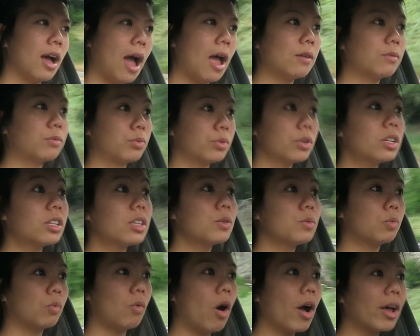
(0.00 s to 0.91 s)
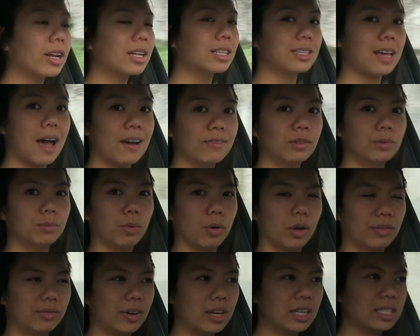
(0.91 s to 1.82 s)
I really wanted to have a
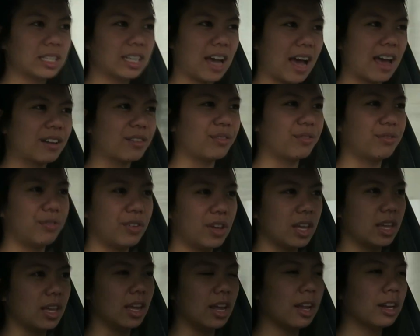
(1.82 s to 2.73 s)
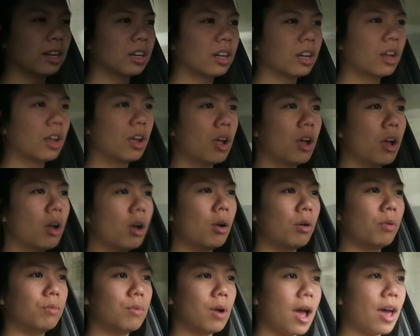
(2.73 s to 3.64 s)
boyfriend to kind of fit
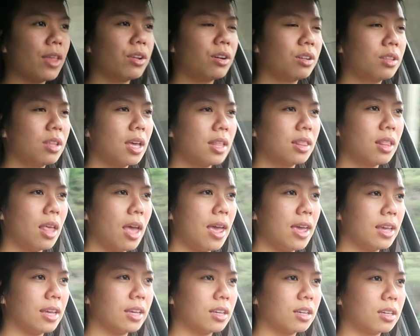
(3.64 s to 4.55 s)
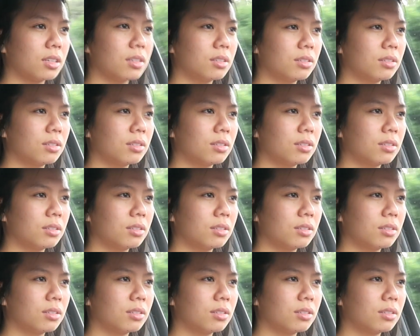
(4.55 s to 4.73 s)
in rather than like,